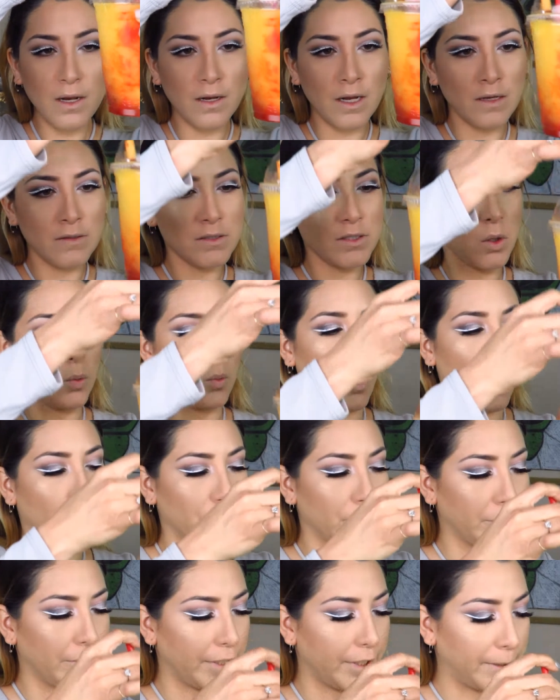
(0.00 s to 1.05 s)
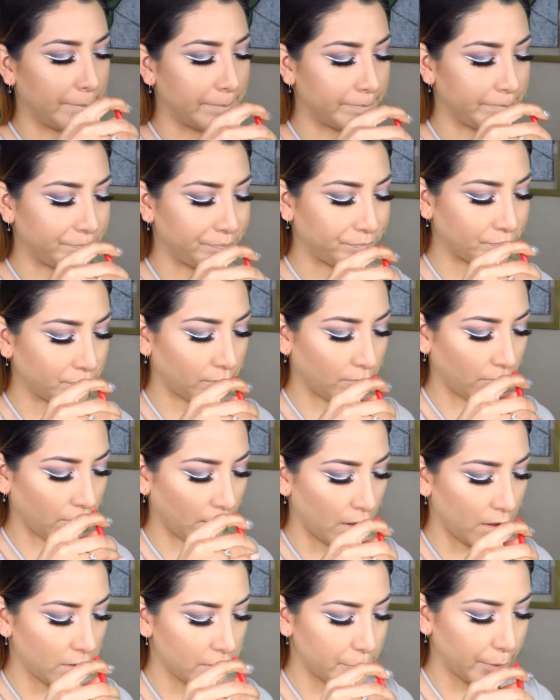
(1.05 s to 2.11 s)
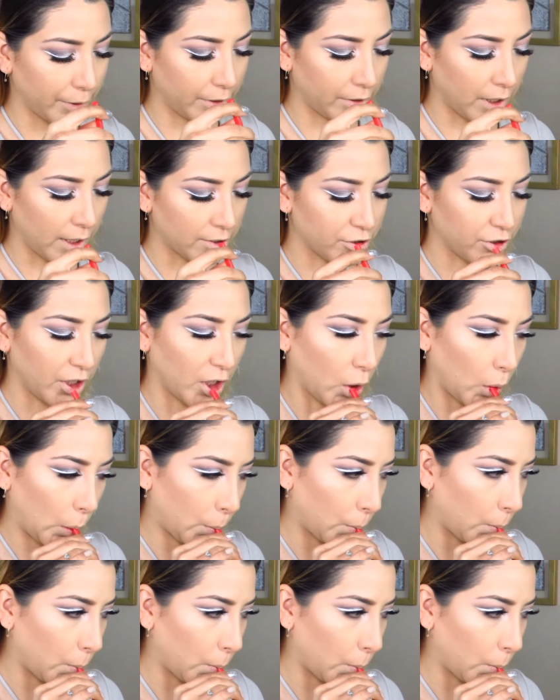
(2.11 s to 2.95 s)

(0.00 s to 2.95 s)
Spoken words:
That's all watery. It's pretty good actually.